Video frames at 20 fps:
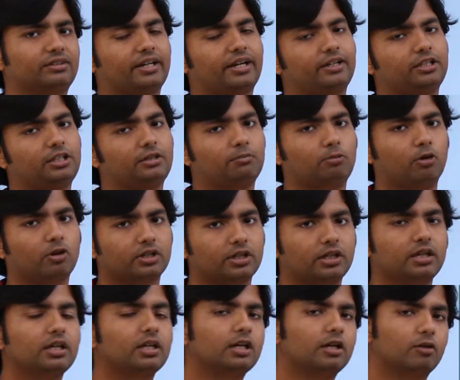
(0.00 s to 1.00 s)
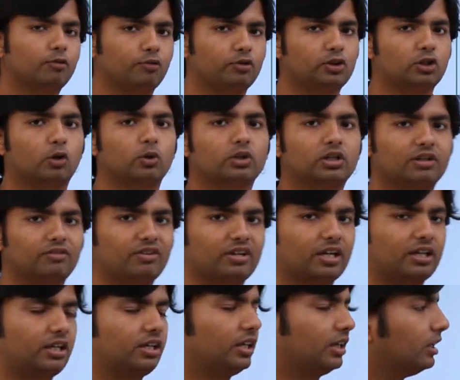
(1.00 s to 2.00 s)
inside the body without
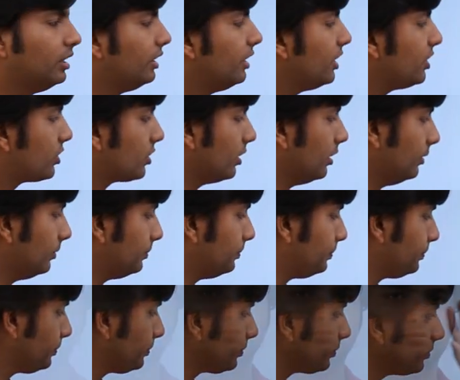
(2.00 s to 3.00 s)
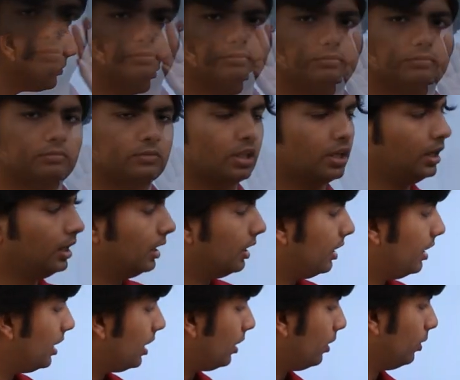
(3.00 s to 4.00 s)
giving any declaration
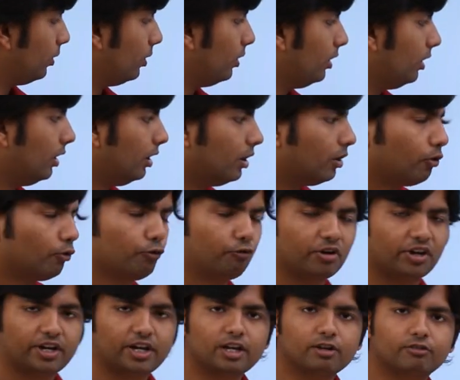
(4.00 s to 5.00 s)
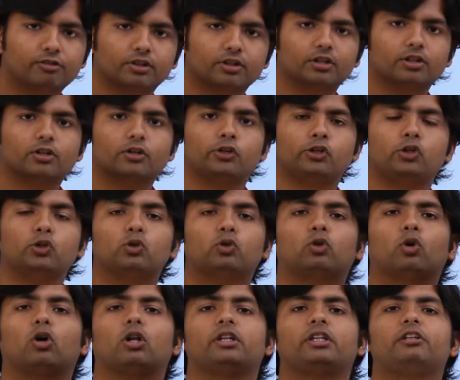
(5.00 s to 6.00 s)
now whenever you
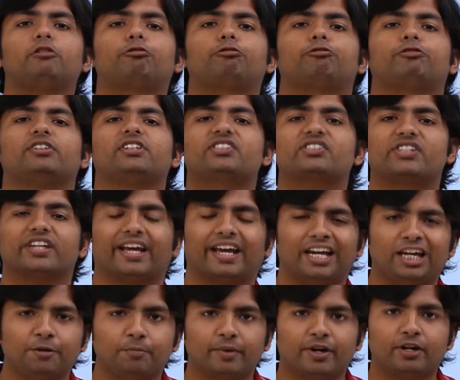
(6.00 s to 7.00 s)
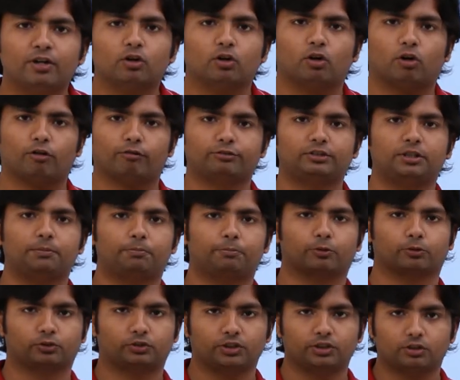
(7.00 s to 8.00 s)
call the first element of the
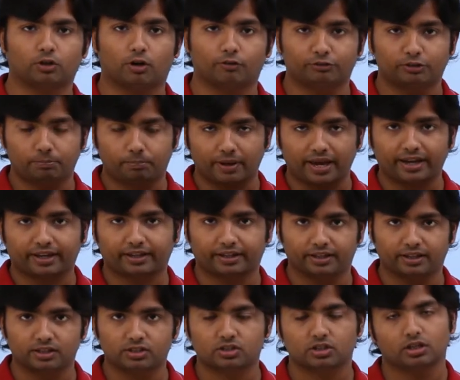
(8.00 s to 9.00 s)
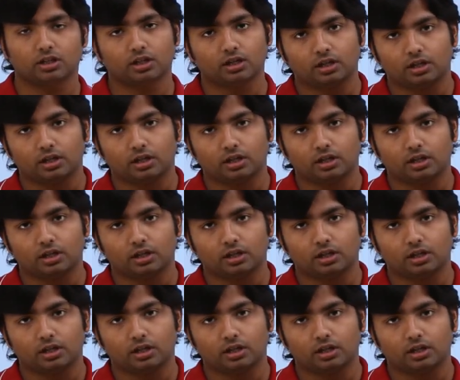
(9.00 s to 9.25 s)
proceed of the package